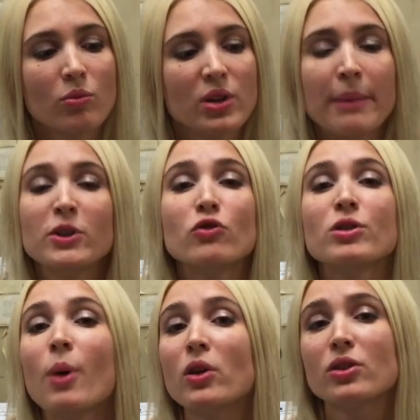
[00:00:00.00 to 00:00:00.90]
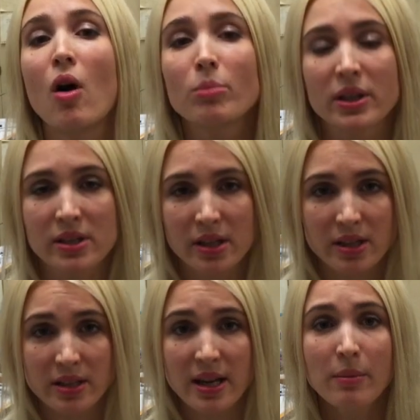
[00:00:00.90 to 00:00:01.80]
damage response complexes
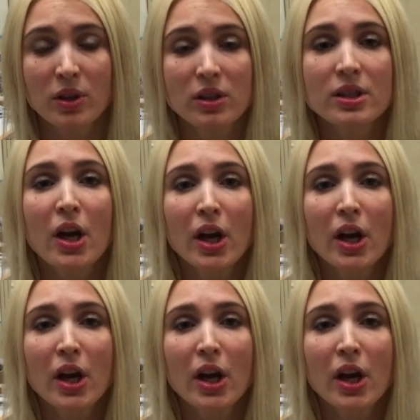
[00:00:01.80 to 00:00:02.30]
assembled,